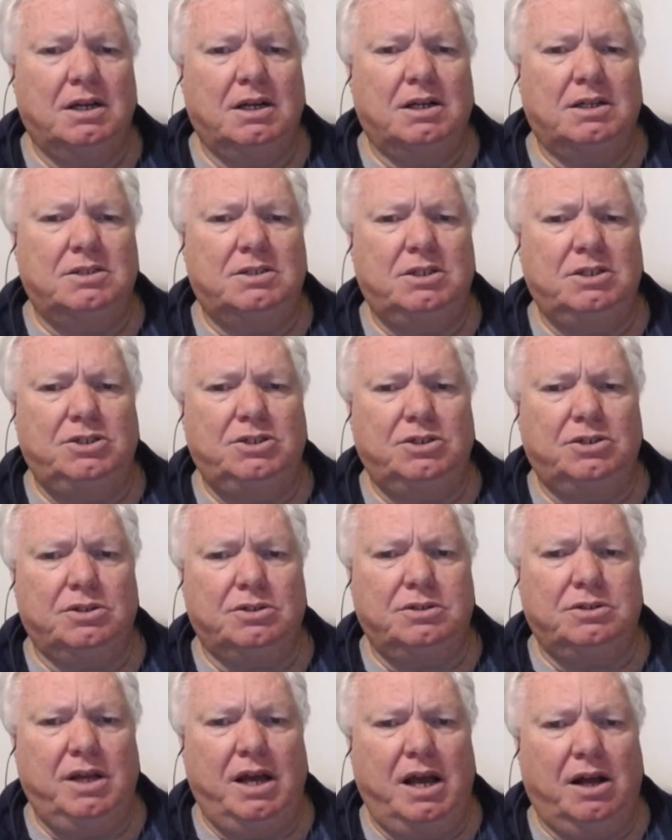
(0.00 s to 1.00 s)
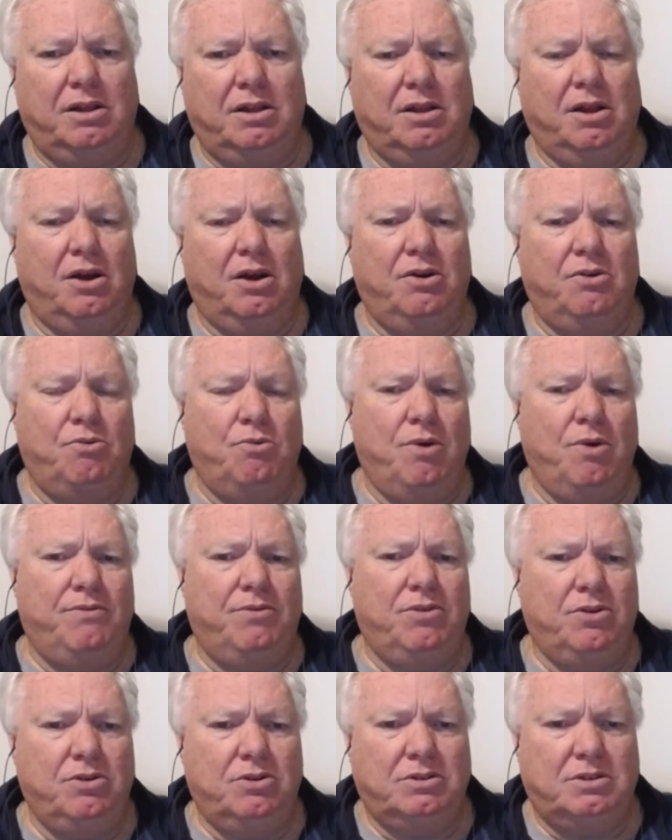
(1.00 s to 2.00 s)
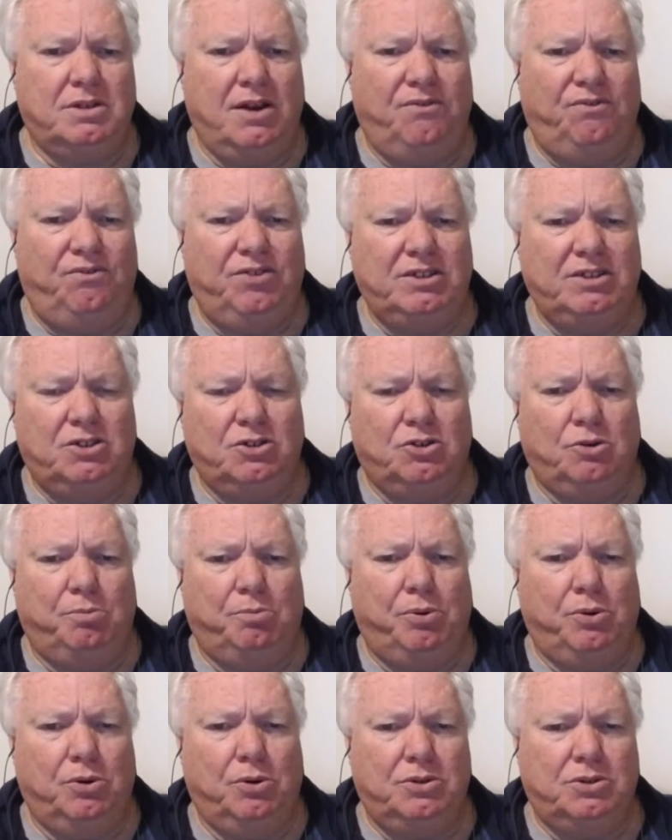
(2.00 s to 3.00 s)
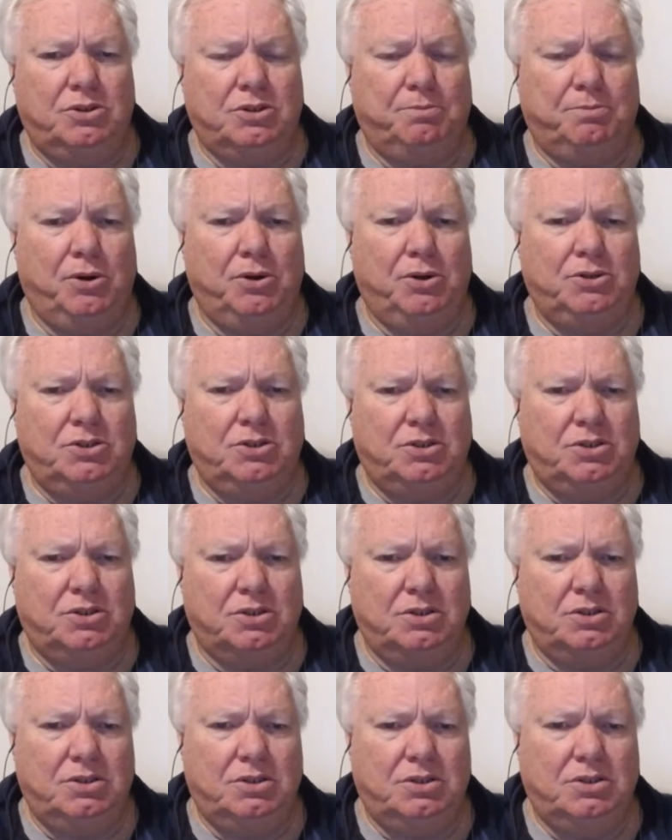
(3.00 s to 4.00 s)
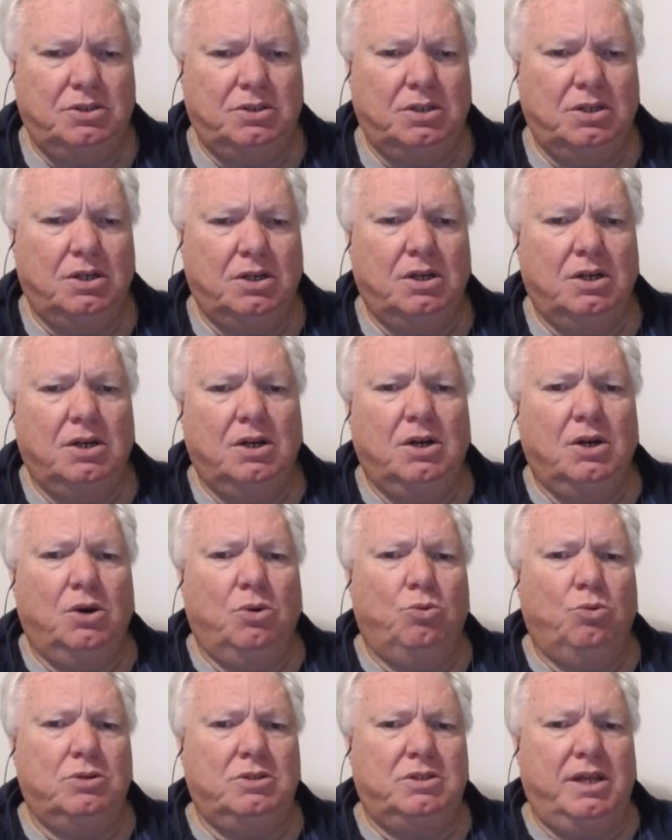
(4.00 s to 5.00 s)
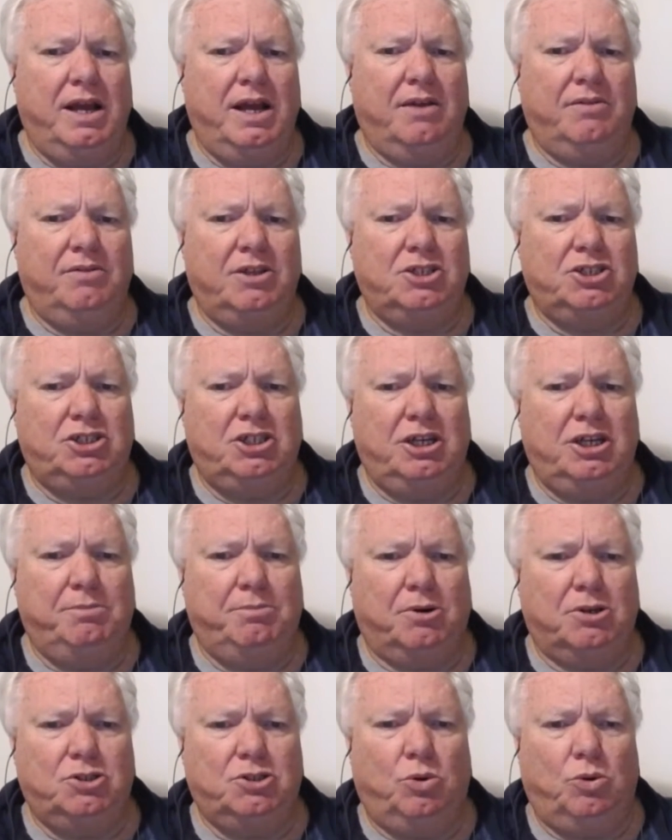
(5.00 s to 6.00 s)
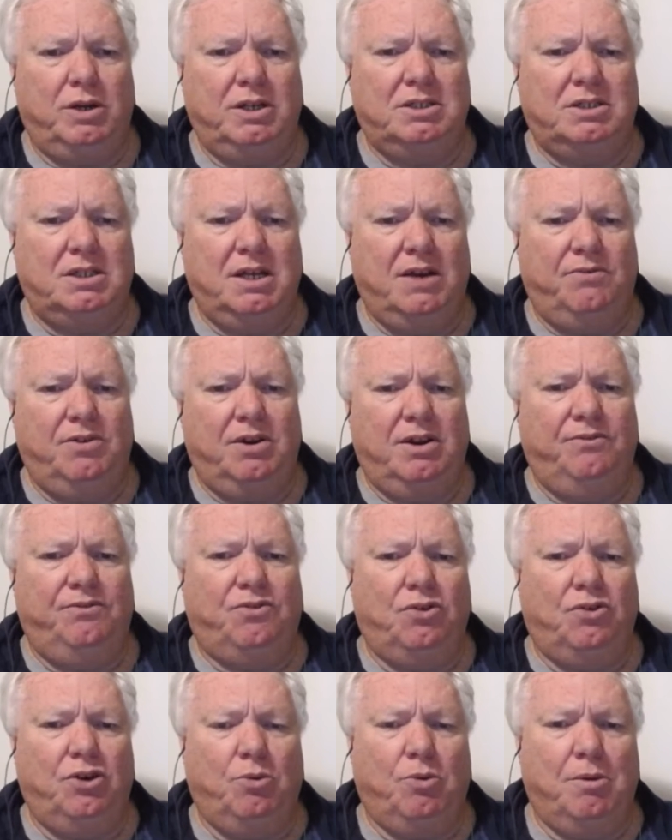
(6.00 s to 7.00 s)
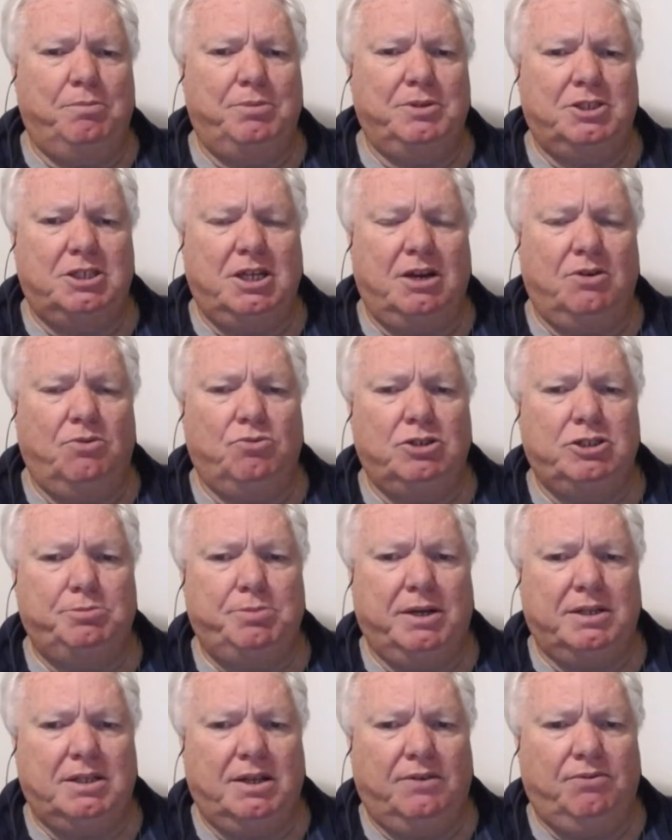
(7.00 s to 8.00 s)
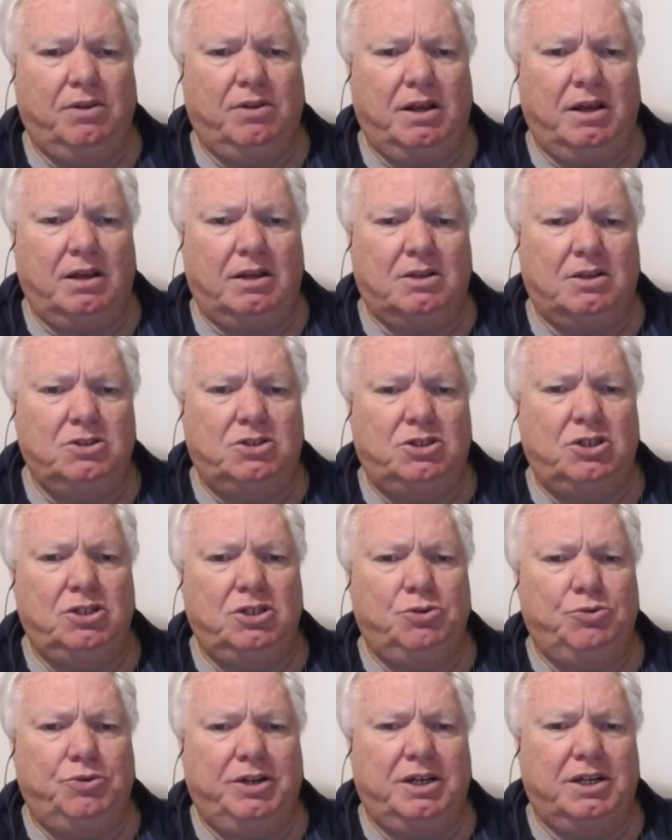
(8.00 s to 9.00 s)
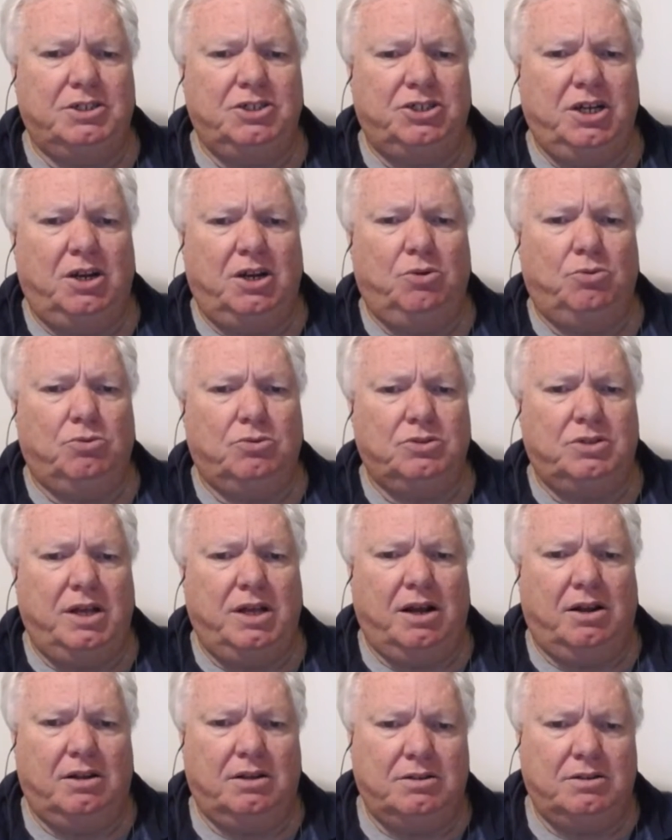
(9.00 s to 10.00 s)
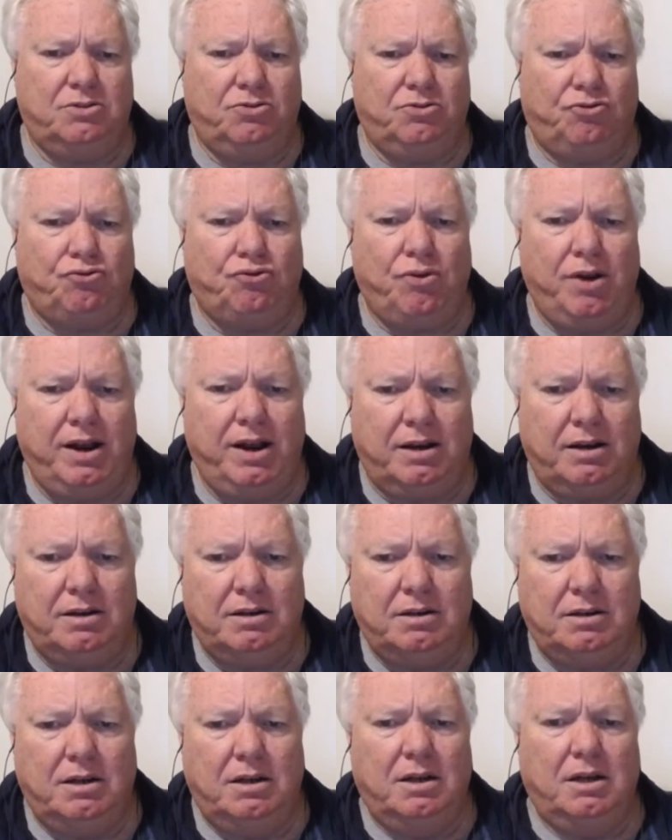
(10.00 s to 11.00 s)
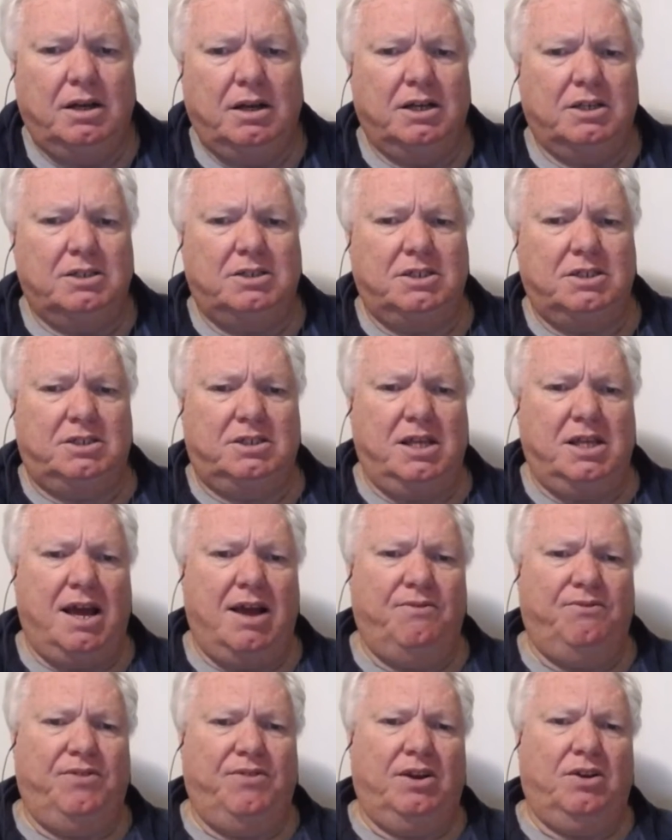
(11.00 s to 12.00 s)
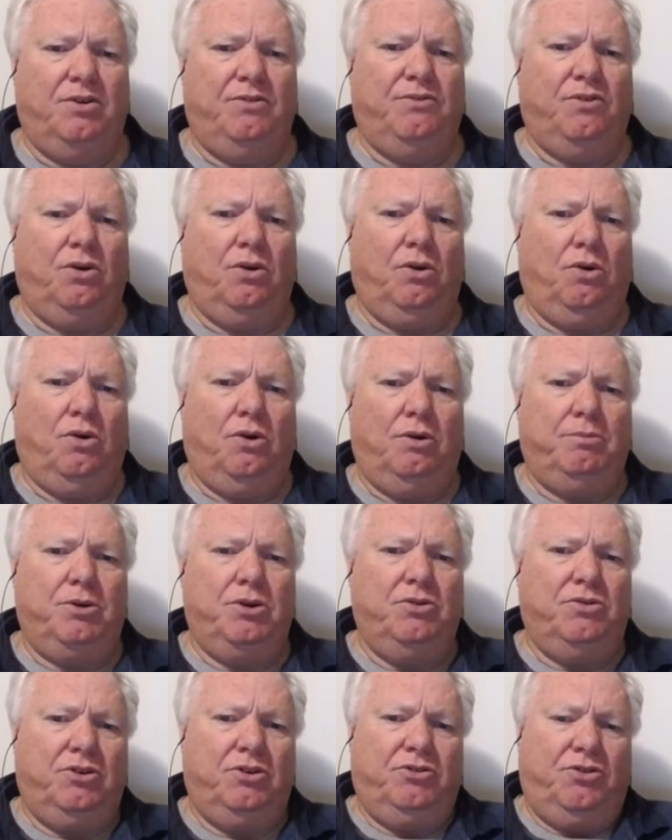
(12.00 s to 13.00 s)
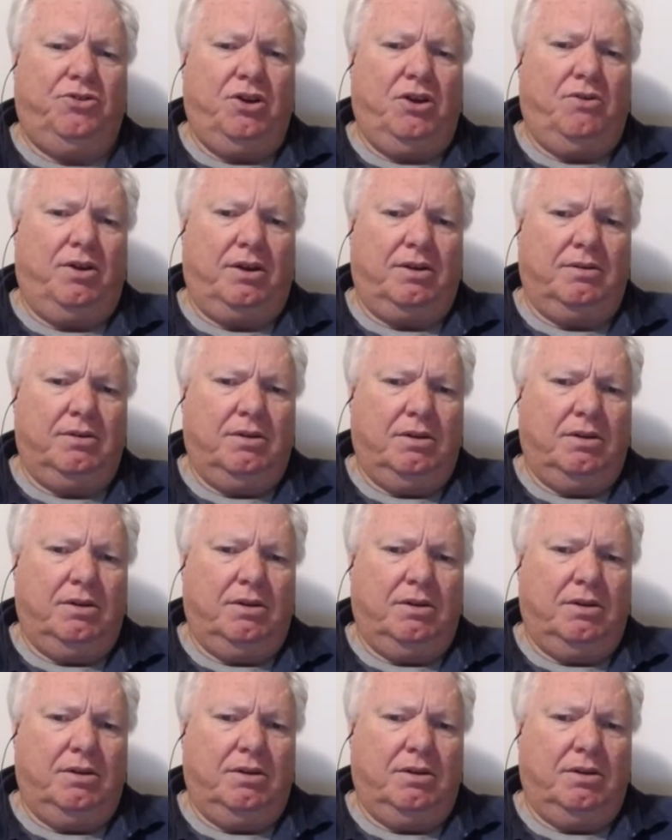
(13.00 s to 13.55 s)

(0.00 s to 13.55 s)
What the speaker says: Digital download revenues and physical purchases were down this year by 27% and 41% respectively, continuing a general downward trend since the advent of online music sharing.